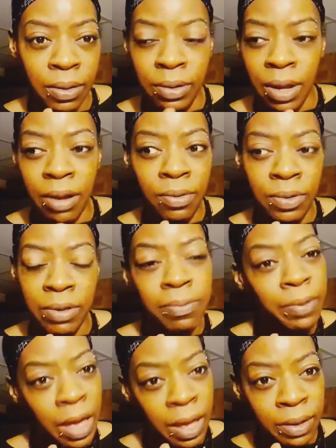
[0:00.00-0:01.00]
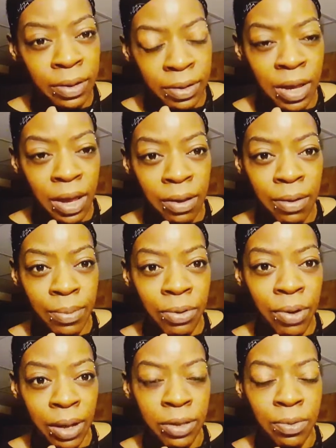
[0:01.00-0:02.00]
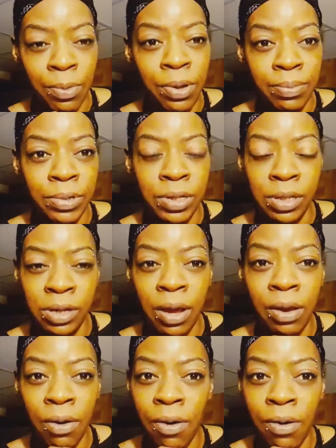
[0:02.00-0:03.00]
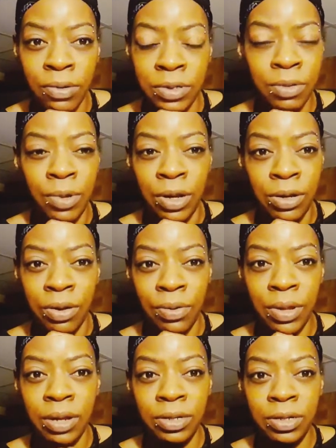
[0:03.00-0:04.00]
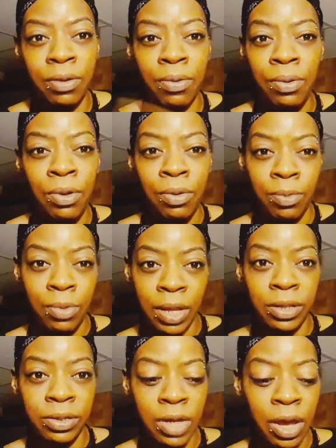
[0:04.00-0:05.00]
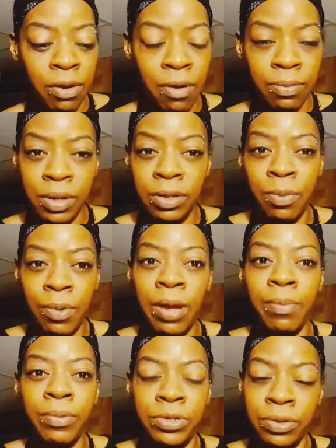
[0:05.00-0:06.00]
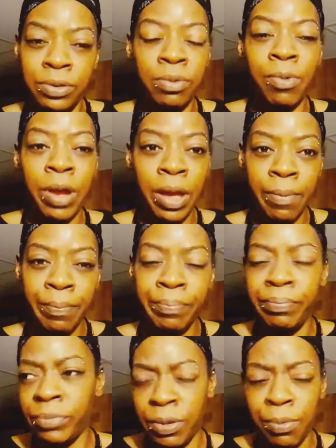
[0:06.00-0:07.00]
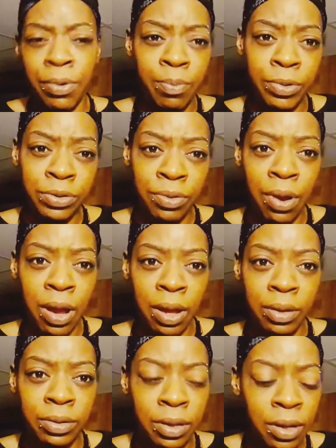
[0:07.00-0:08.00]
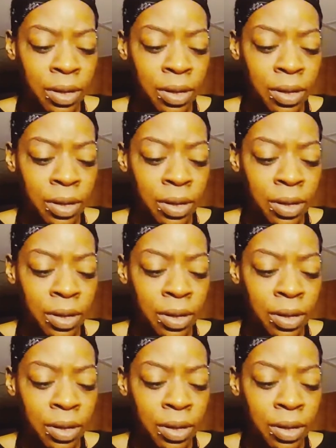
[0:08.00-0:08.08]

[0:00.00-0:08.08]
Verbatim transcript: Not only flattened the tire, but cracked the rim to the tire also. We didn't know that till we got the tire off that the rim was, the rim, the rim was cracked.